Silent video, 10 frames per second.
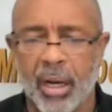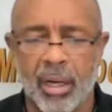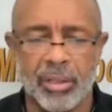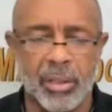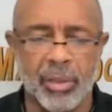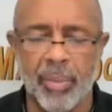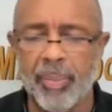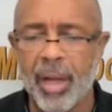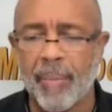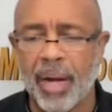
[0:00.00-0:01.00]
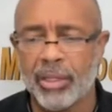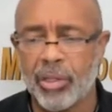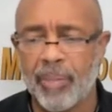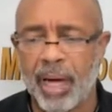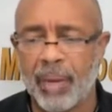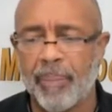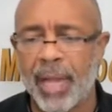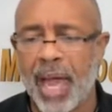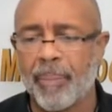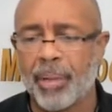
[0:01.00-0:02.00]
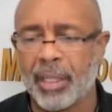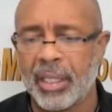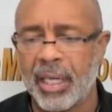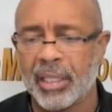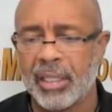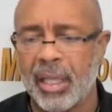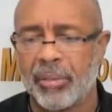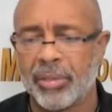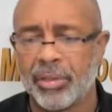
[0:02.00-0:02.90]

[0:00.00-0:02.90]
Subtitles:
Also, they're being brought to you by the Black Billionaires Club.